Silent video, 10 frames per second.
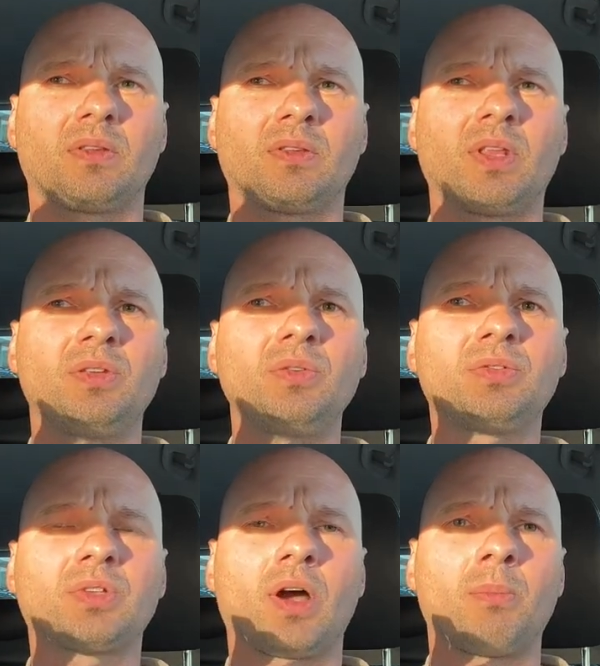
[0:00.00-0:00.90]
the
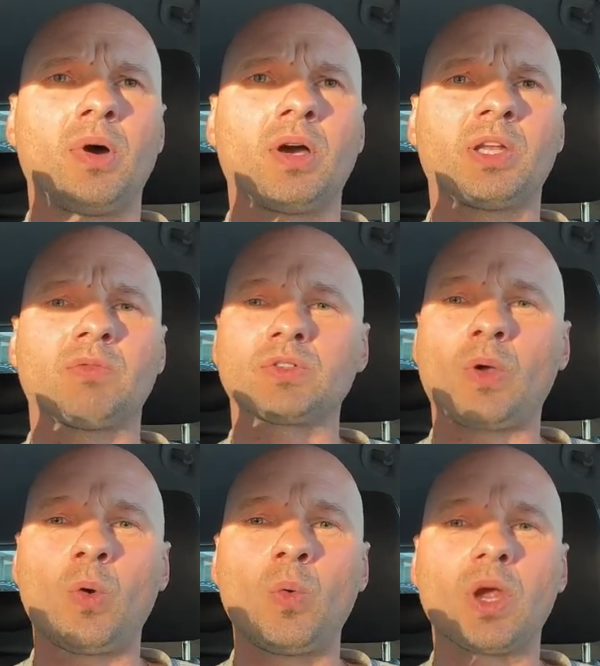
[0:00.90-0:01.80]
used car market was
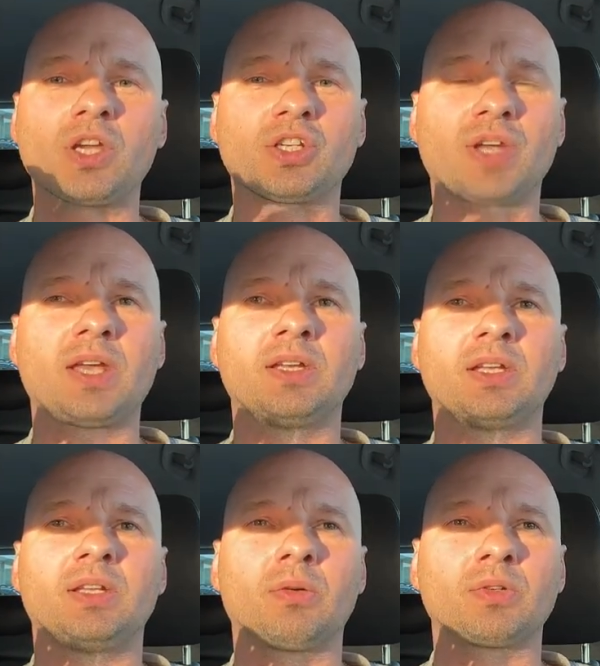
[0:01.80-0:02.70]
always
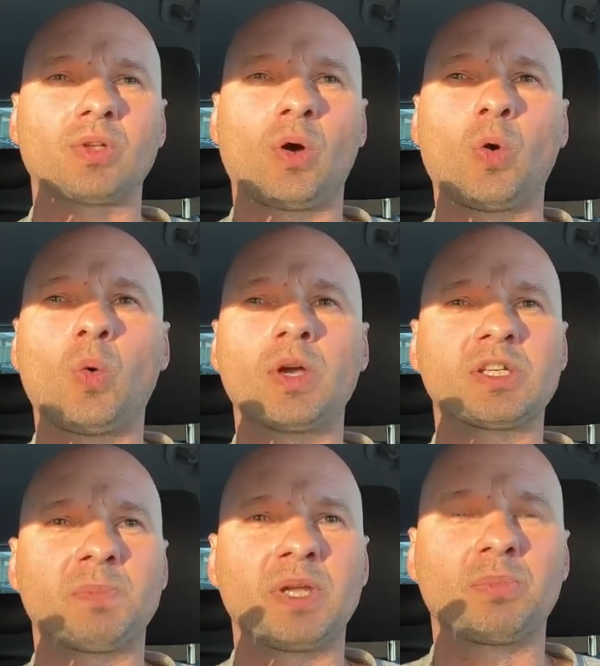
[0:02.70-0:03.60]
shady. There was
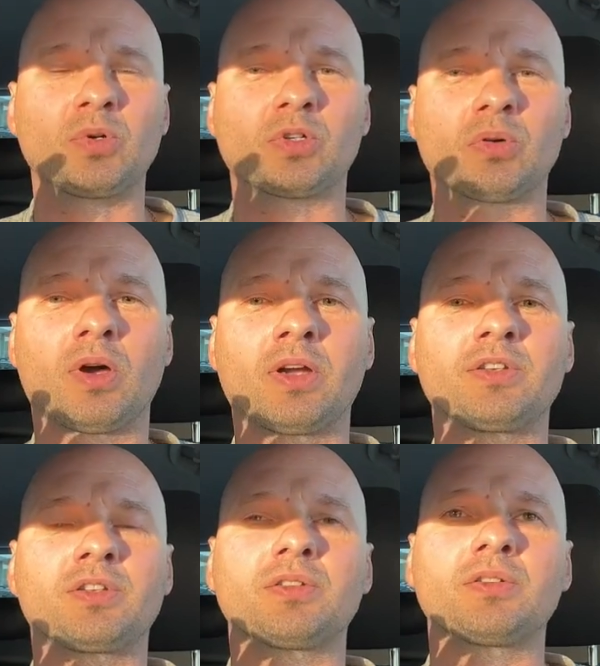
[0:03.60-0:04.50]
always people
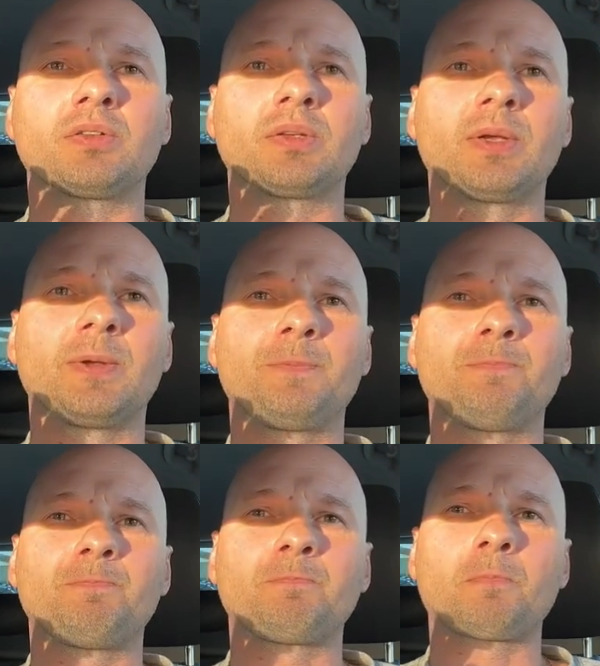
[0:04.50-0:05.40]
trying to
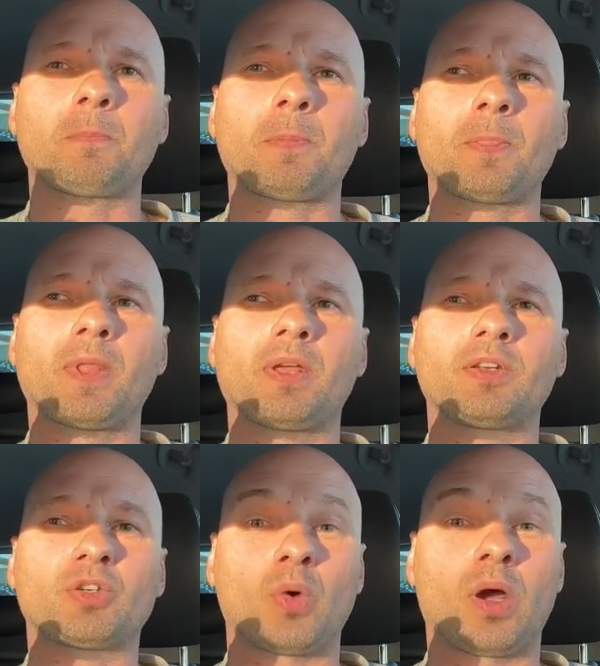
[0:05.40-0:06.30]

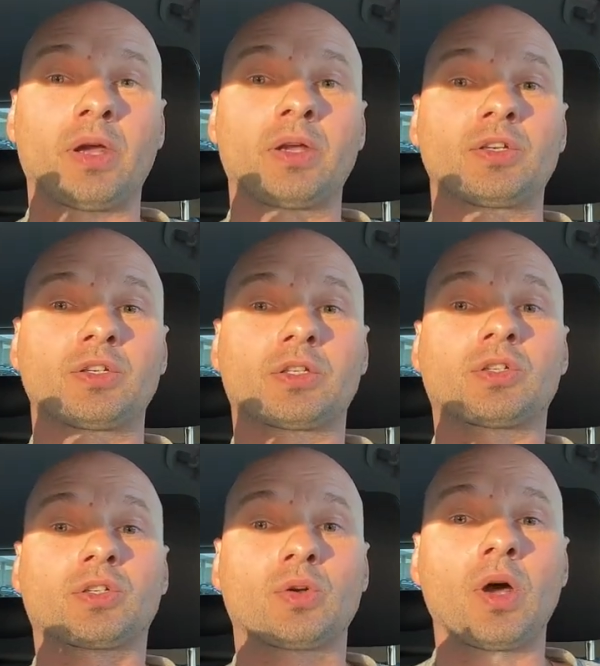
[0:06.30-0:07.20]
try
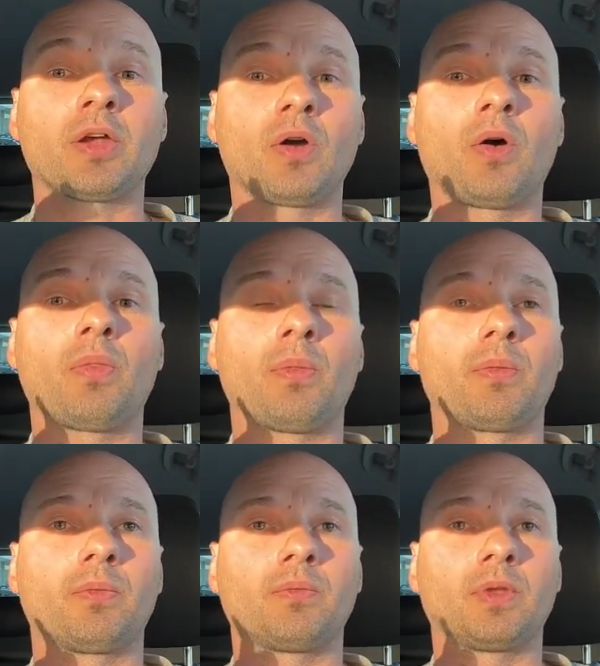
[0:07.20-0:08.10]
on,
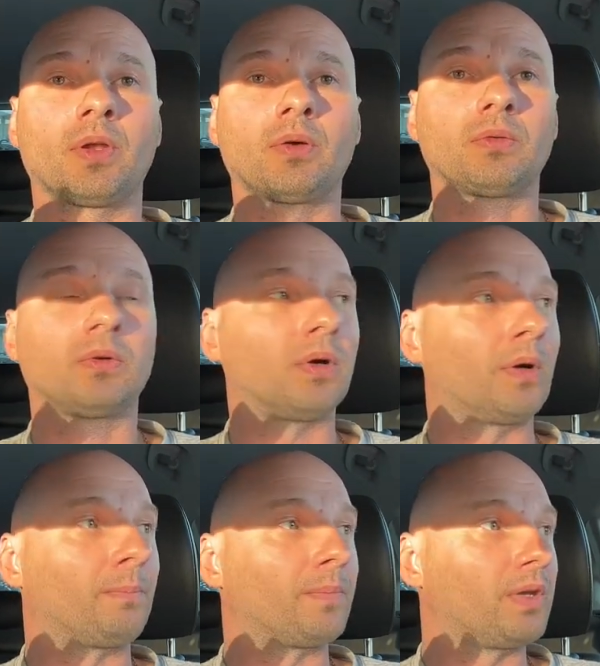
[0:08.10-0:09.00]
you know.
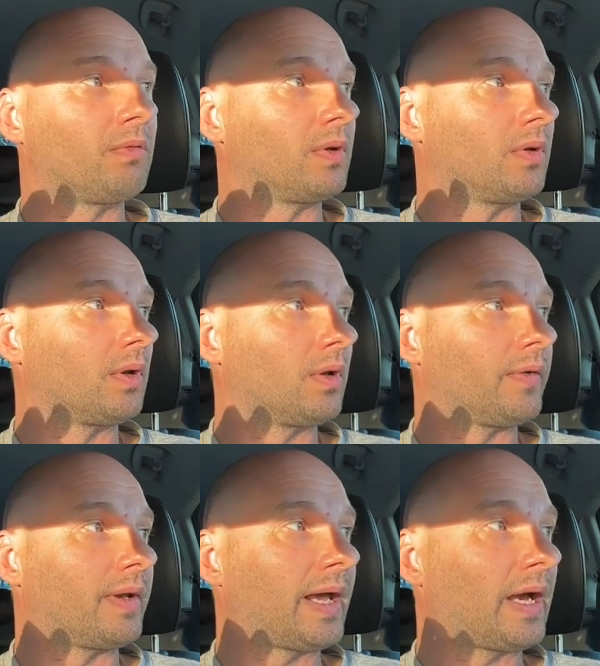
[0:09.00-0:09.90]
Even
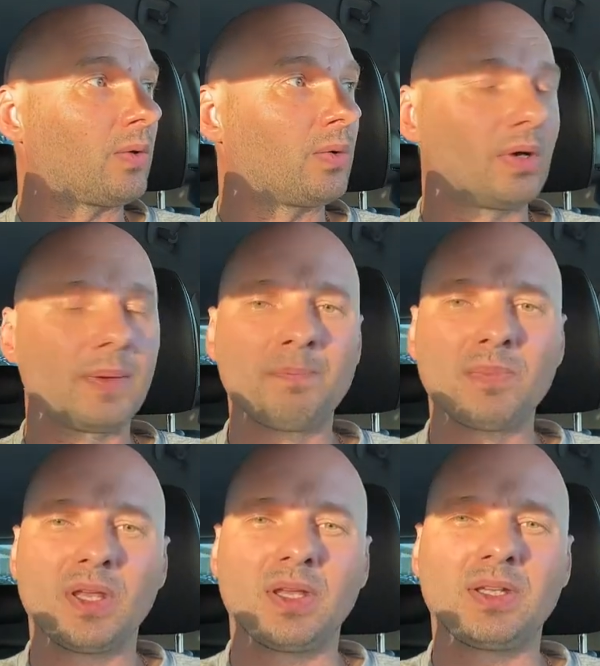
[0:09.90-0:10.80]
now,
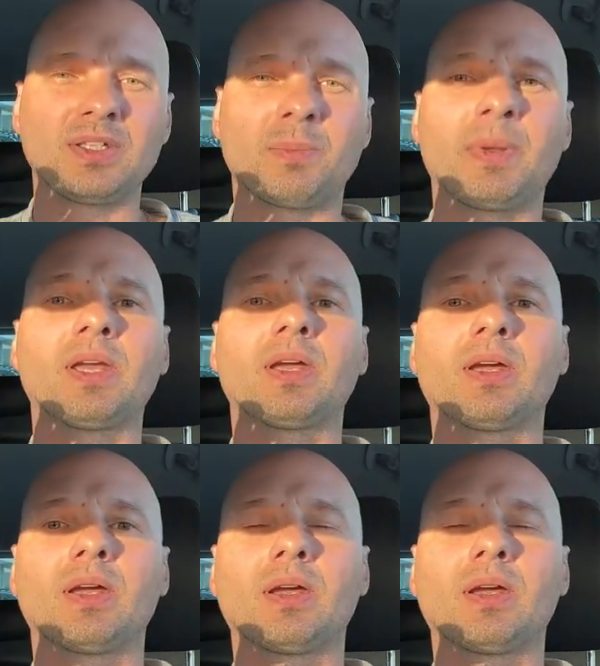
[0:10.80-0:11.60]
it is a bit,